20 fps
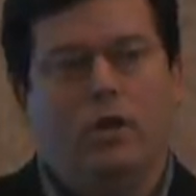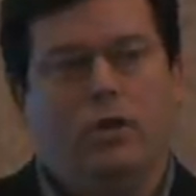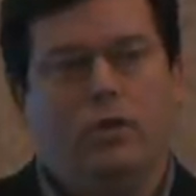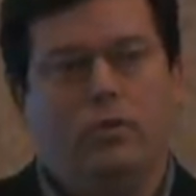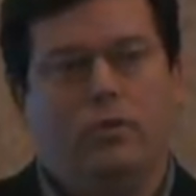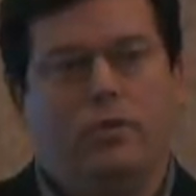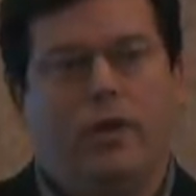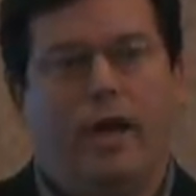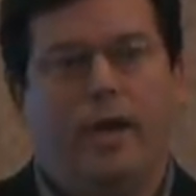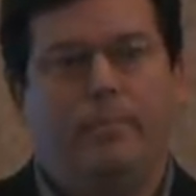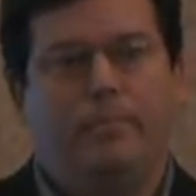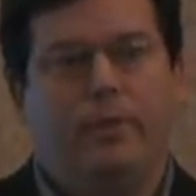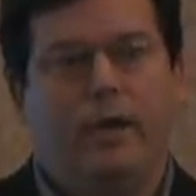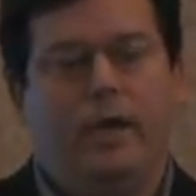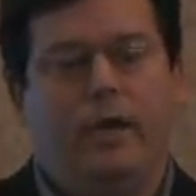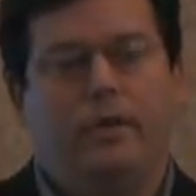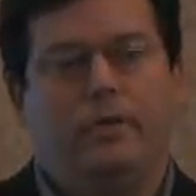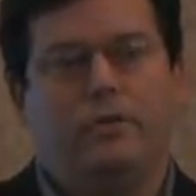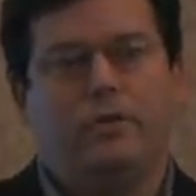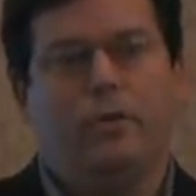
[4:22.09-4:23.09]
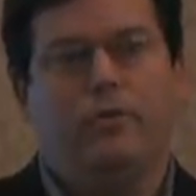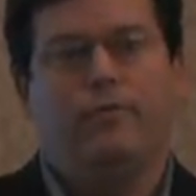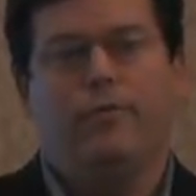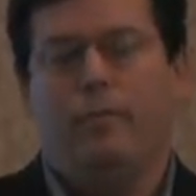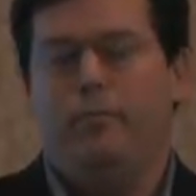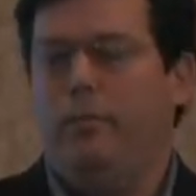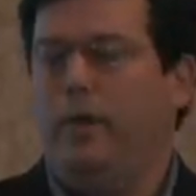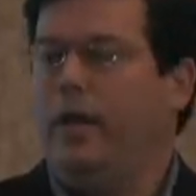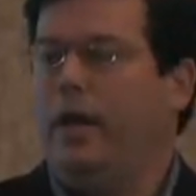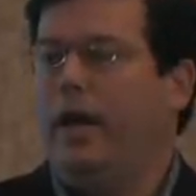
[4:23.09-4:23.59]
You type in, so
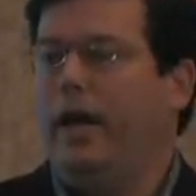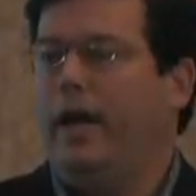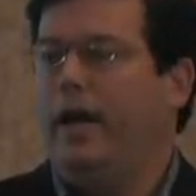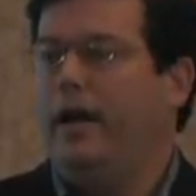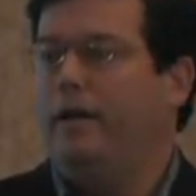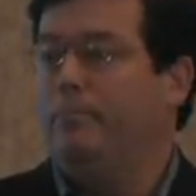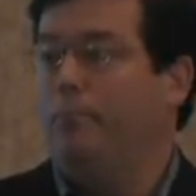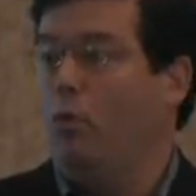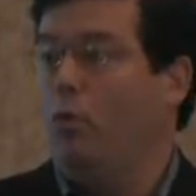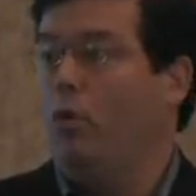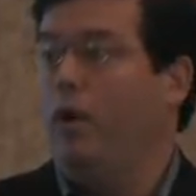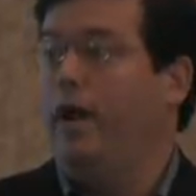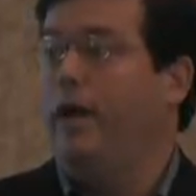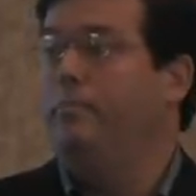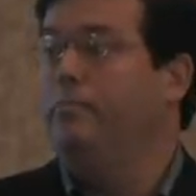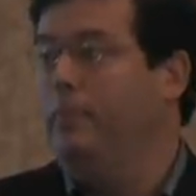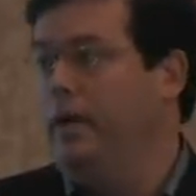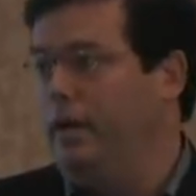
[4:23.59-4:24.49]
for me, I have Moran